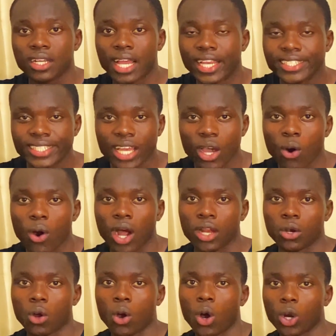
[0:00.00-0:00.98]
SL,
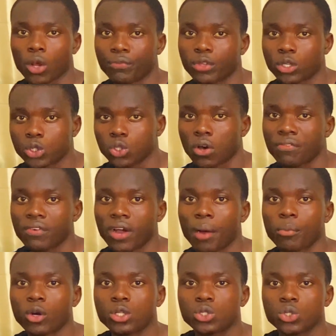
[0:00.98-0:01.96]
and all of those stuff.
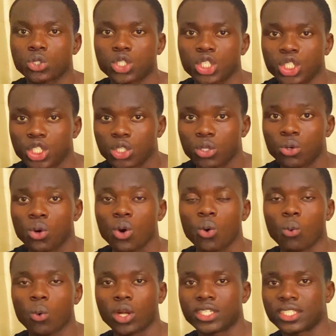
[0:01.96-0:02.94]
I'm going to teach you
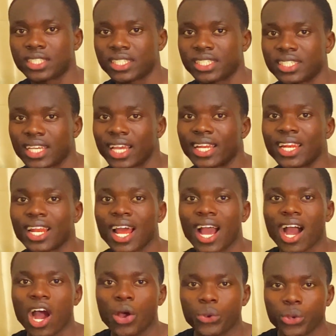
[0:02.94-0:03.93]
what it is and
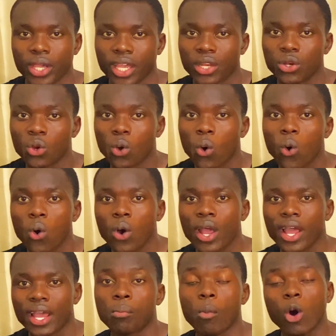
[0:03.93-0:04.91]
how you can know
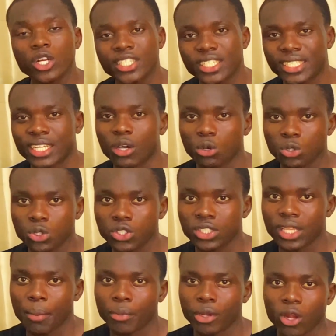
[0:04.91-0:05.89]
more details
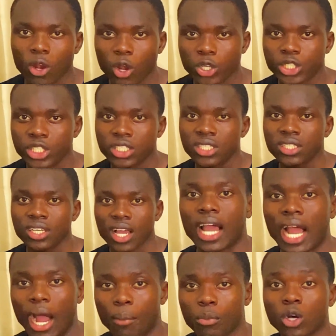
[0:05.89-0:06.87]
terminology.
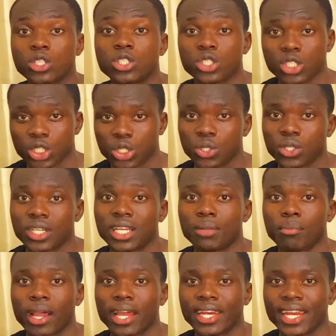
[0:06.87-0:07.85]
I'm going to teach you
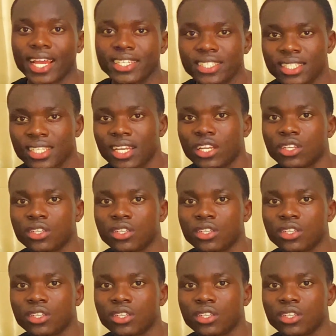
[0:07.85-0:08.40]
in my next